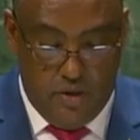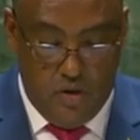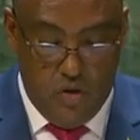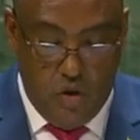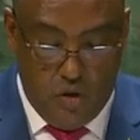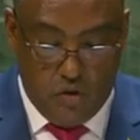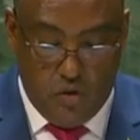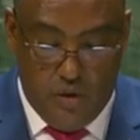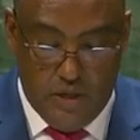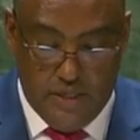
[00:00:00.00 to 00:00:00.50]

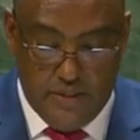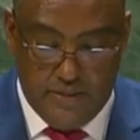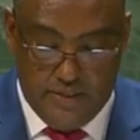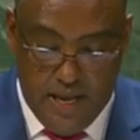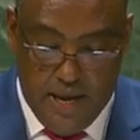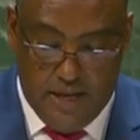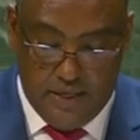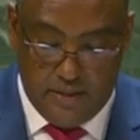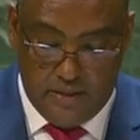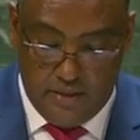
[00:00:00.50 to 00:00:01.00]
Not only
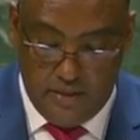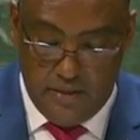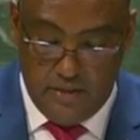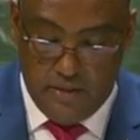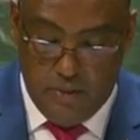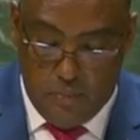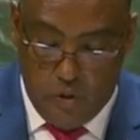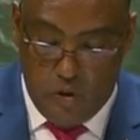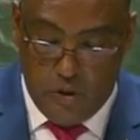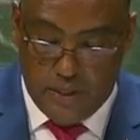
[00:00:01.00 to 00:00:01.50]
that,
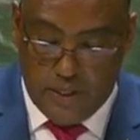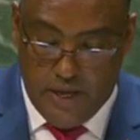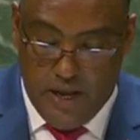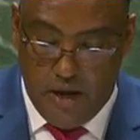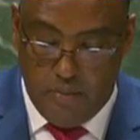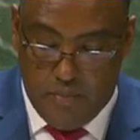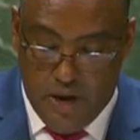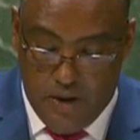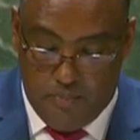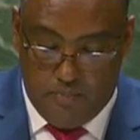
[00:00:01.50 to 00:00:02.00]
the
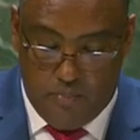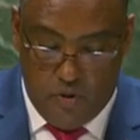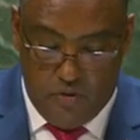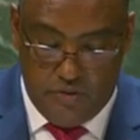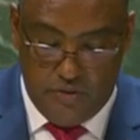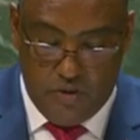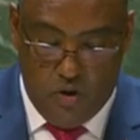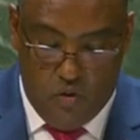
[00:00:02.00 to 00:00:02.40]
political map of